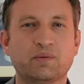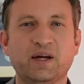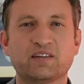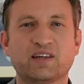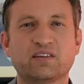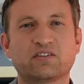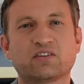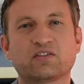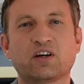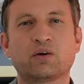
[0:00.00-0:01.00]
it makes sense
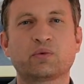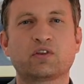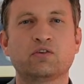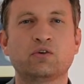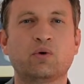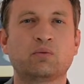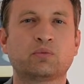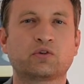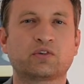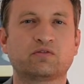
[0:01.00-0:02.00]
to start with the new
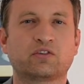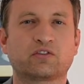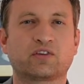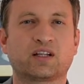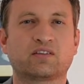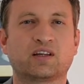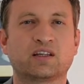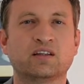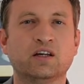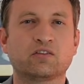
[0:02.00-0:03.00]
onboarding
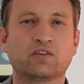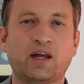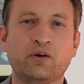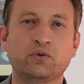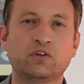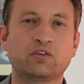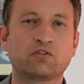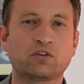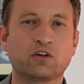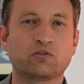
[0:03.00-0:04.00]
functionality. So now you can
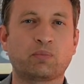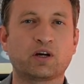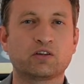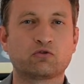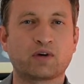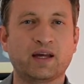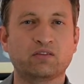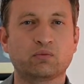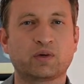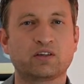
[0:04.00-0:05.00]
search by
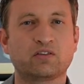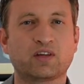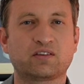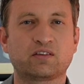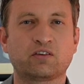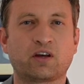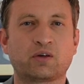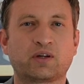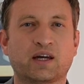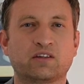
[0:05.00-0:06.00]
address when you're setting your
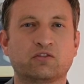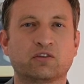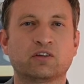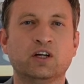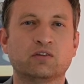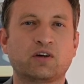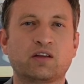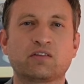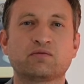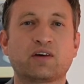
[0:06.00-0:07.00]
location,
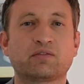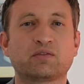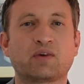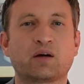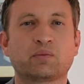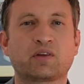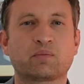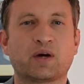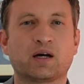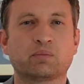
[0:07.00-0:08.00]
rather than faffing around with the
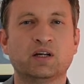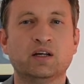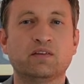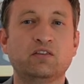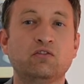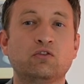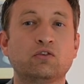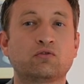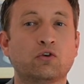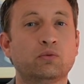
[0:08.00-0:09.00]
map. This is
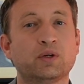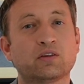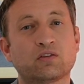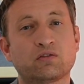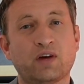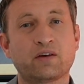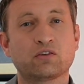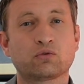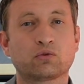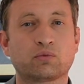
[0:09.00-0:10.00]
useful because there's
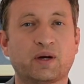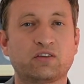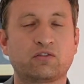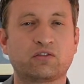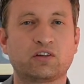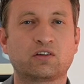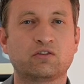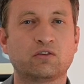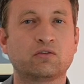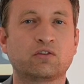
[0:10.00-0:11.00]
various automations that you can
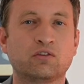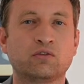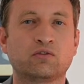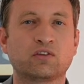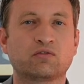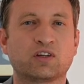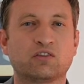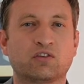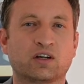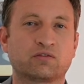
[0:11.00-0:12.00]
use that use this
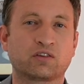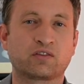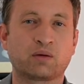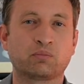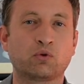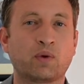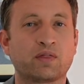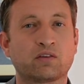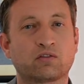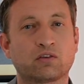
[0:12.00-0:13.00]
feature, for example
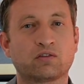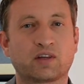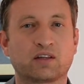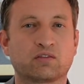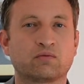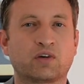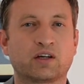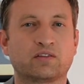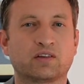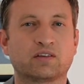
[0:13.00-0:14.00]
when the sun sets and
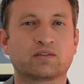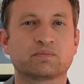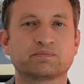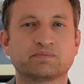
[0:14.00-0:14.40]
rises.